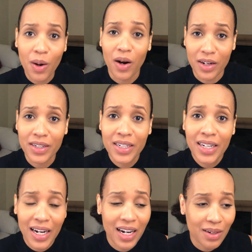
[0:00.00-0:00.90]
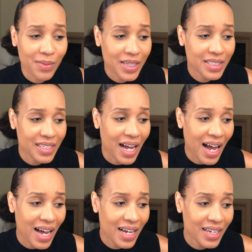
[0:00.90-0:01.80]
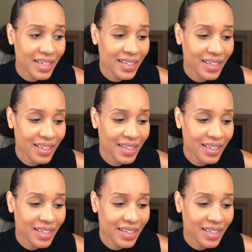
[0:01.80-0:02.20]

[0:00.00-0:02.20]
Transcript: part, um, is I,